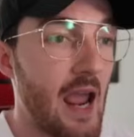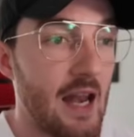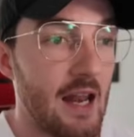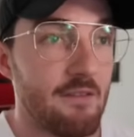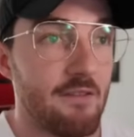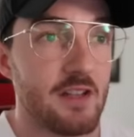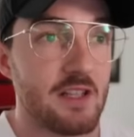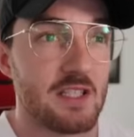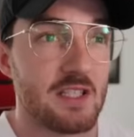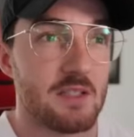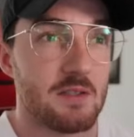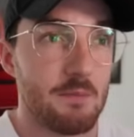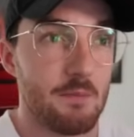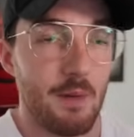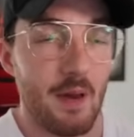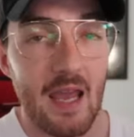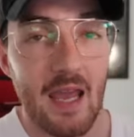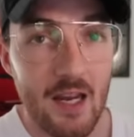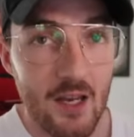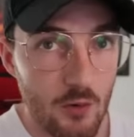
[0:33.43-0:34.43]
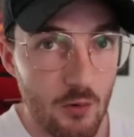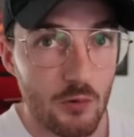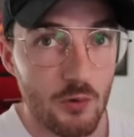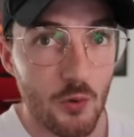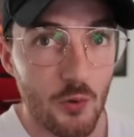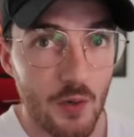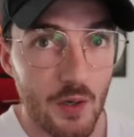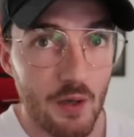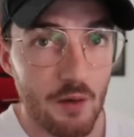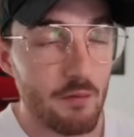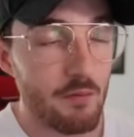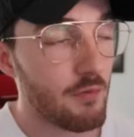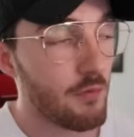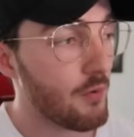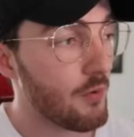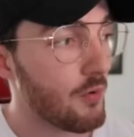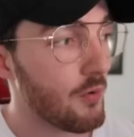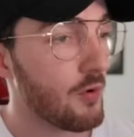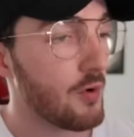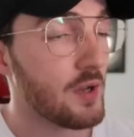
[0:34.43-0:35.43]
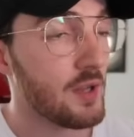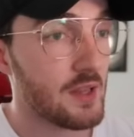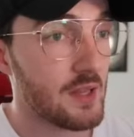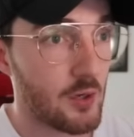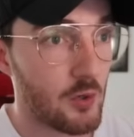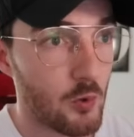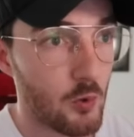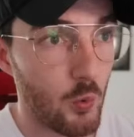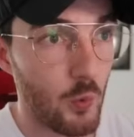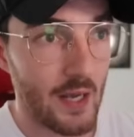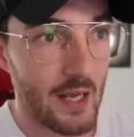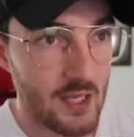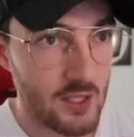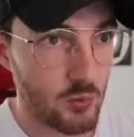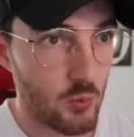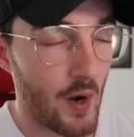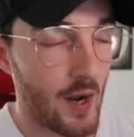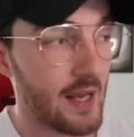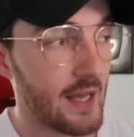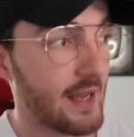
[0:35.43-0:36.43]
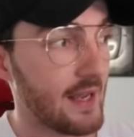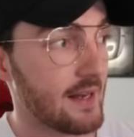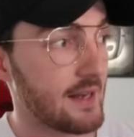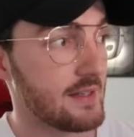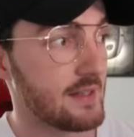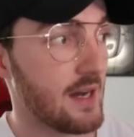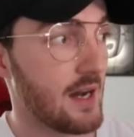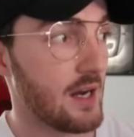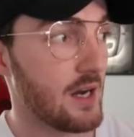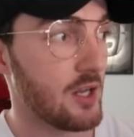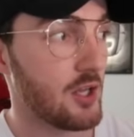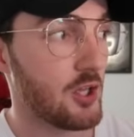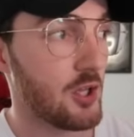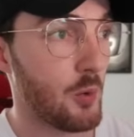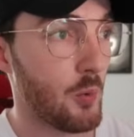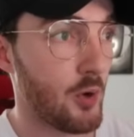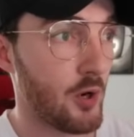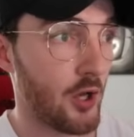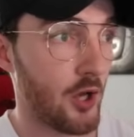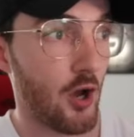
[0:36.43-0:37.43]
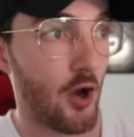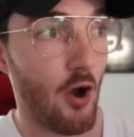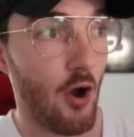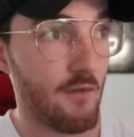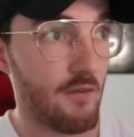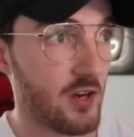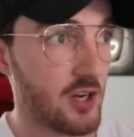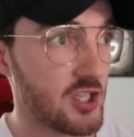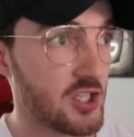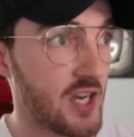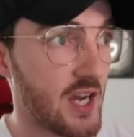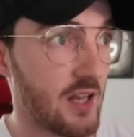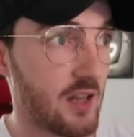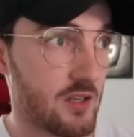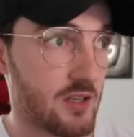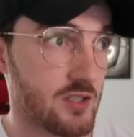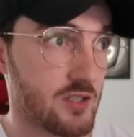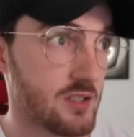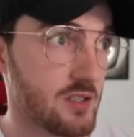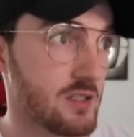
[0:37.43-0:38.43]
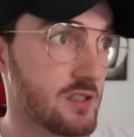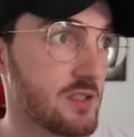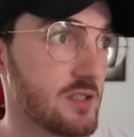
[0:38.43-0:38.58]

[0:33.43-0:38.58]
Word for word: And if it's speed you're looking for, the quickest way to get it done, you want to go over to challenges,